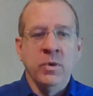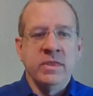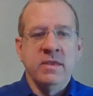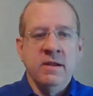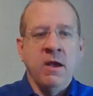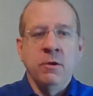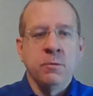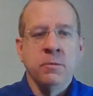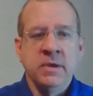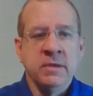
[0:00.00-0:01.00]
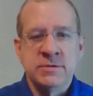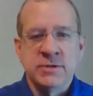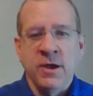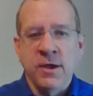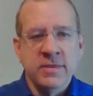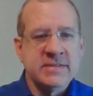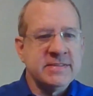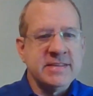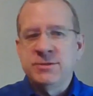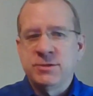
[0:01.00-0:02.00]
Within an automobile, there's all
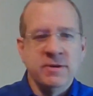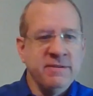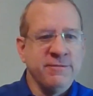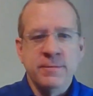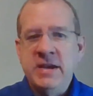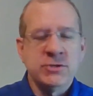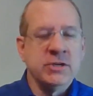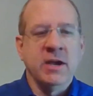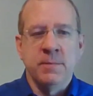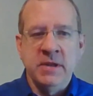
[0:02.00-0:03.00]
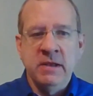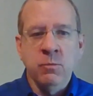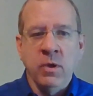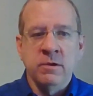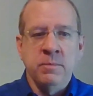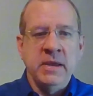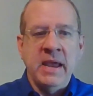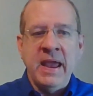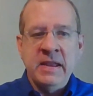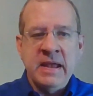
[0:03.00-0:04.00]
this sensor information coming in, whether it
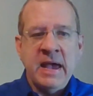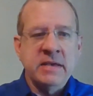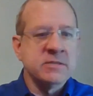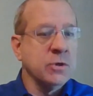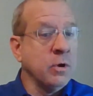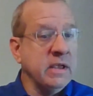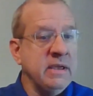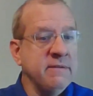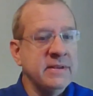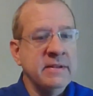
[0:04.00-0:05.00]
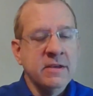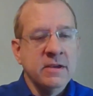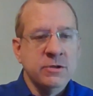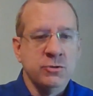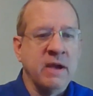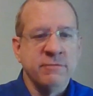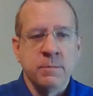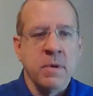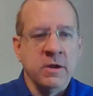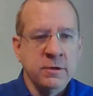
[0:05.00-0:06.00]
be ADAS or even
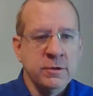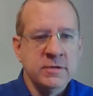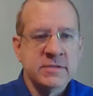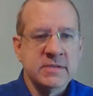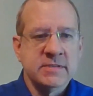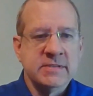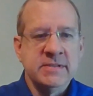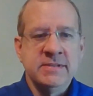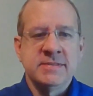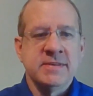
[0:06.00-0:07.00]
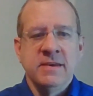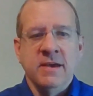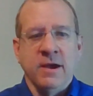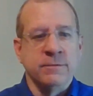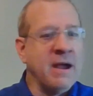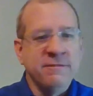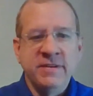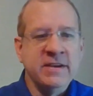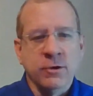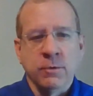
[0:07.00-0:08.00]
driver monitor assistance, around
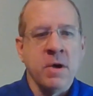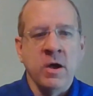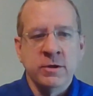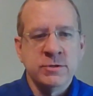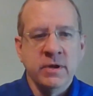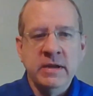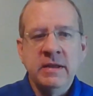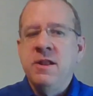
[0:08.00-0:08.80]
vehicle monitoring.